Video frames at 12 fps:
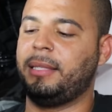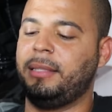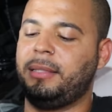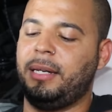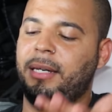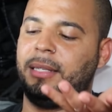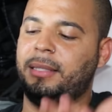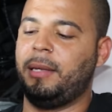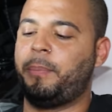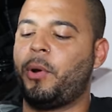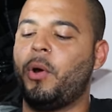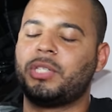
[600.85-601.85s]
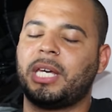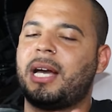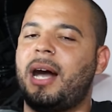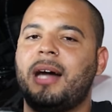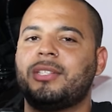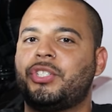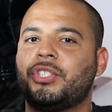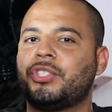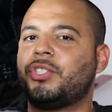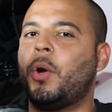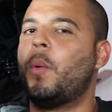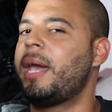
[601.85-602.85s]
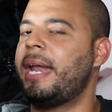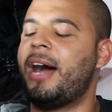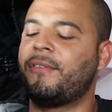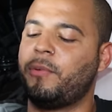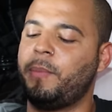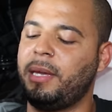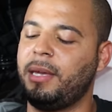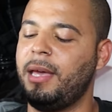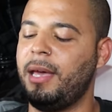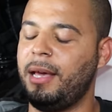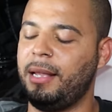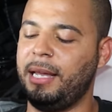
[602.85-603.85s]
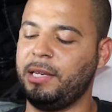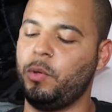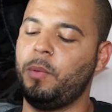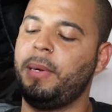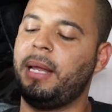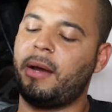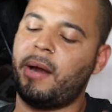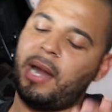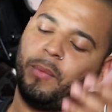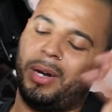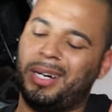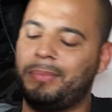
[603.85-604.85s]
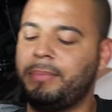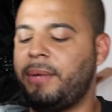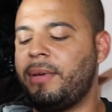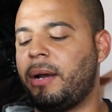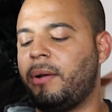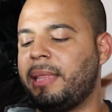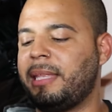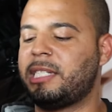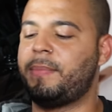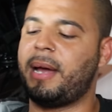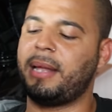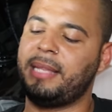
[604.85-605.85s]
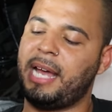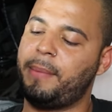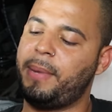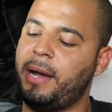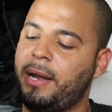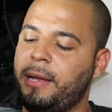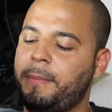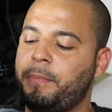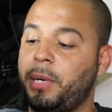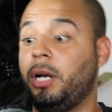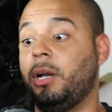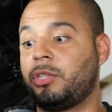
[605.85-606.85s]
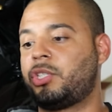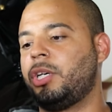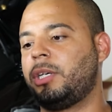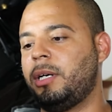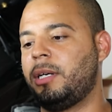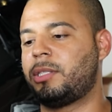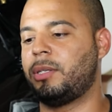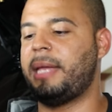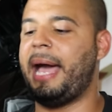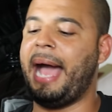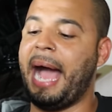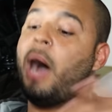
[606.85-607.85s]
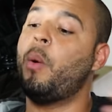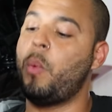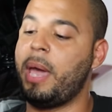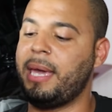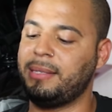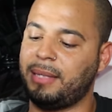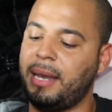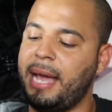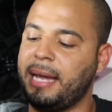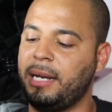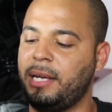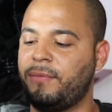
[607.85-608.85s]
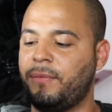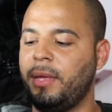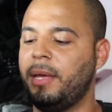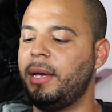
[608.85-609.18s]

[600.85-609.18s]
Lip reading: the pros and cons just don't weigh it out for me. Like, you would be like, all right, well, maybe I don't like this about it and that about it, but it looks so good, so that outweighs the negative.